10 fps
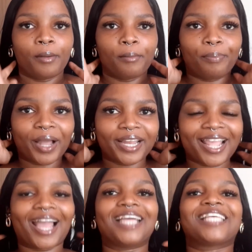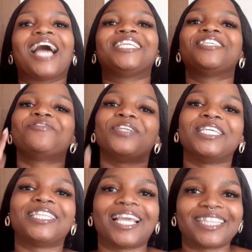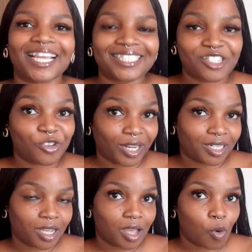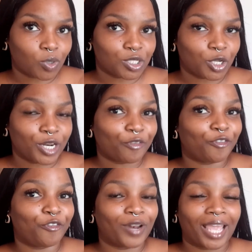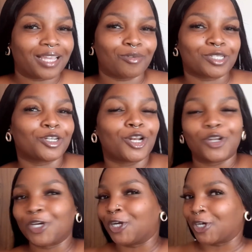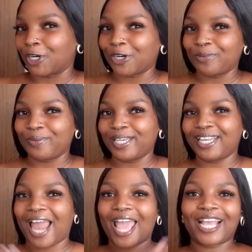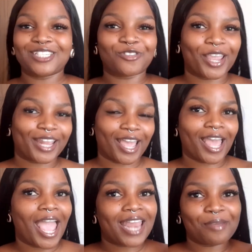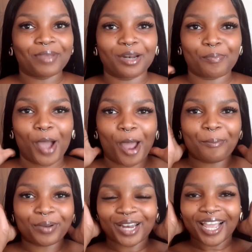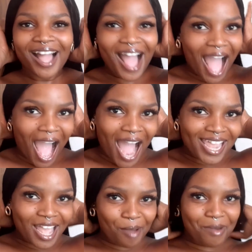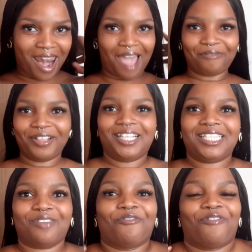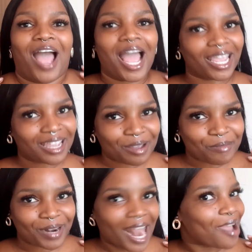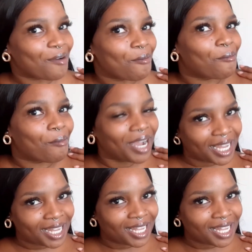But yeah, guys, I didn't really think that straight hair was gonna was gonna look good on me, like, straight hair and the middle part, but, like, I am loving this vibe. Like, what?